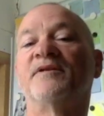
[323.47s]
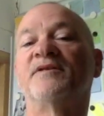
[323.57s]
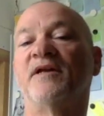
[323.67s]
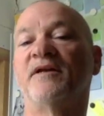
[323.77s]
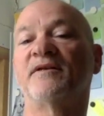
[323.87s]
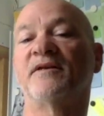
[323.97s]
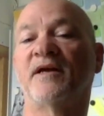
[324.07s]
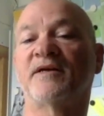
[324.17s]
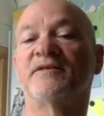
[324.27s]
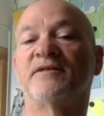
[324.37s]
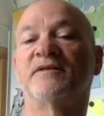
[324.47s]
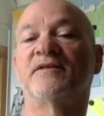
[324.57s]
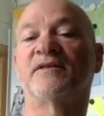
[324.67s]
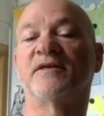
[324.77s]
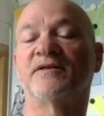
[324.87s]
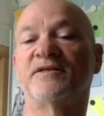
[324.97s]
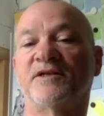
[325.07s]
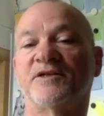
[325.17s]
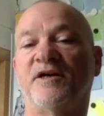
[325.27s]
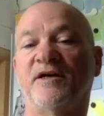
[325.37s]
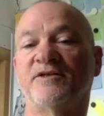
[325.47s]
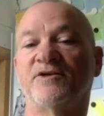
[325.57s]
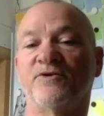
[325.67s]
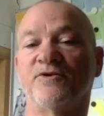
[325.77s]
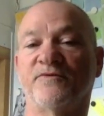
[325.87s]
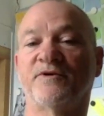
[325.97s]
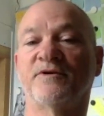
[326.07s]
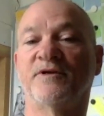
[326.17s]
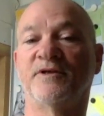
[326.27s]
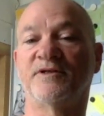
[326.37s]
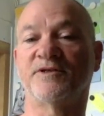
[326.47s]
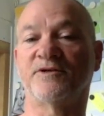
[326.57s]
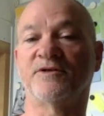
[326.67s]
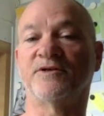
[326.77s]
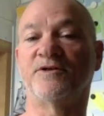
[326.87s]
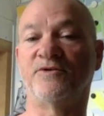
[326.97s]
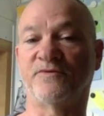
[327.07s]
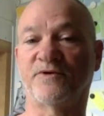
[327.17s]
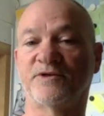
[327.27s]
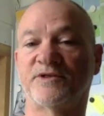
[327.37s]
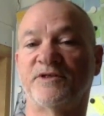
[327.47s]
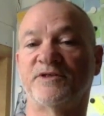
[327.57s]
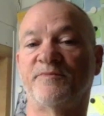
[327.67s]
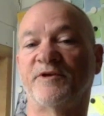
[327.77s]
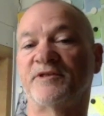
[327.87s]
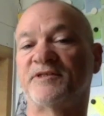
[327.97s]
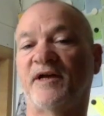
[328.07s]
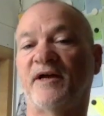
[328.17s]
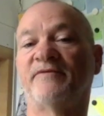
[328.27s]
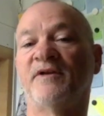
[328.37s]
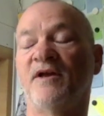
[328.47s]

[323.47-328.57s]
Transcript: It's not an accident that there's such a high turnover in certain universities among the staff.